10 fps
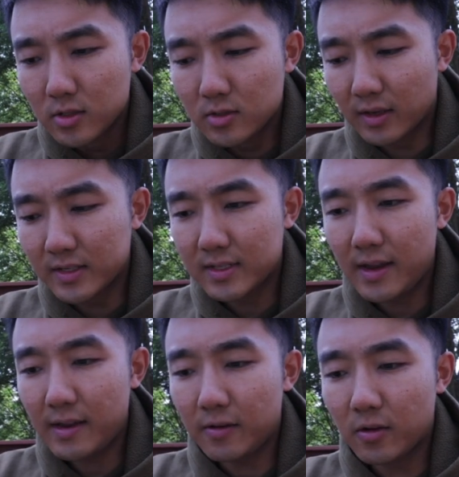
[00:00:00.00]
So I'll
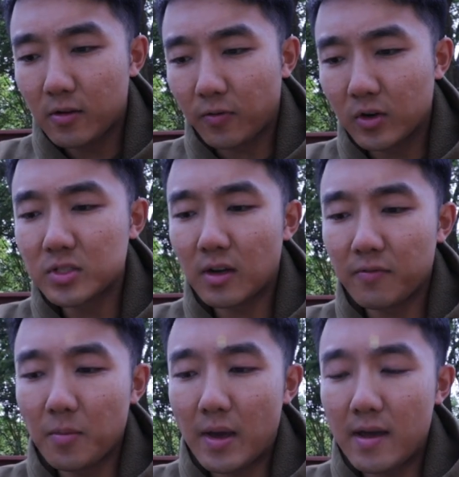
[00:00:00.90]
say first
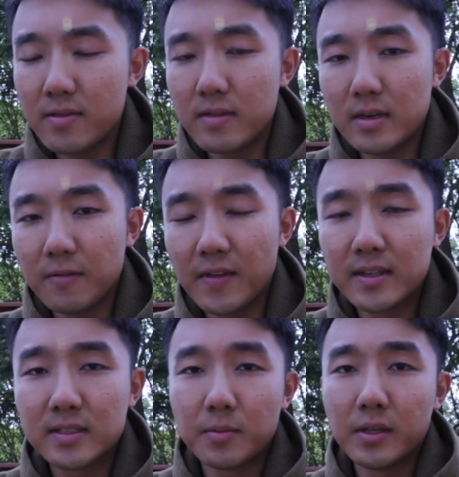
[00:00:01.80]
off the bat that if
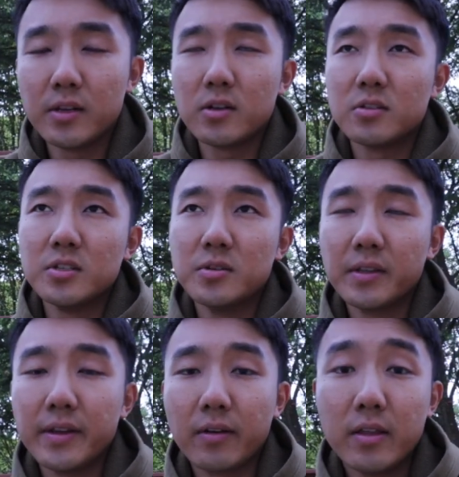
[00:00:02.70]
that's something that you're
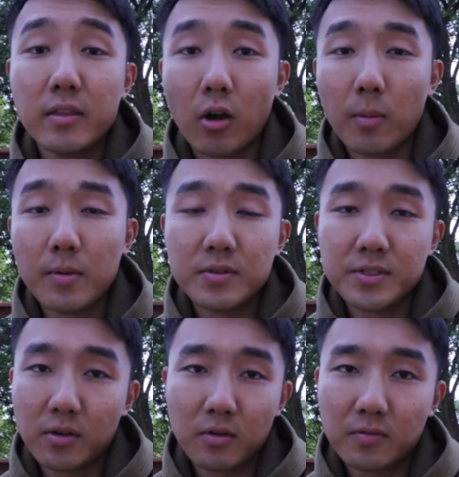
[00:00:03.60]
doing, that you're in the Army
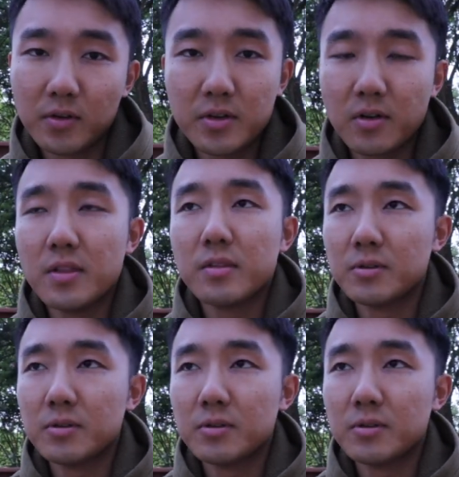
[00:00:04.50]
Reserve or you're in the